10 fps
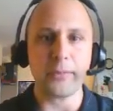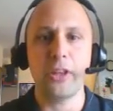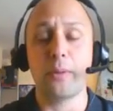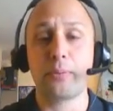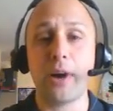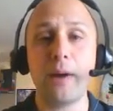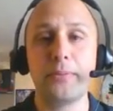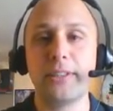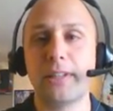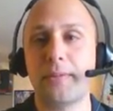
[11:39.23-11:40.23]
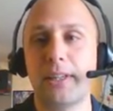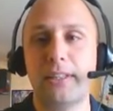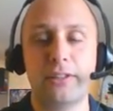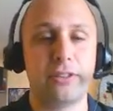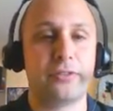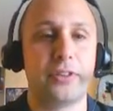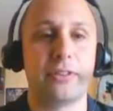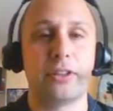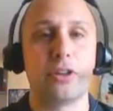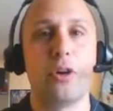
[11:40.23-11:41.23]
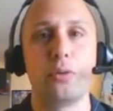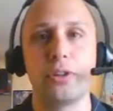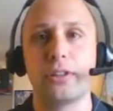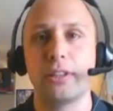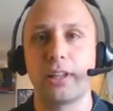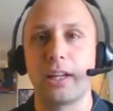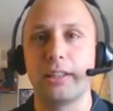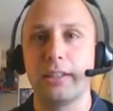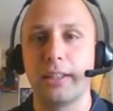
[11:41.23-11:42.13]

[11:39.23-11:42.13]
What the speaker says: The problem is that many teachers feel that the onus is on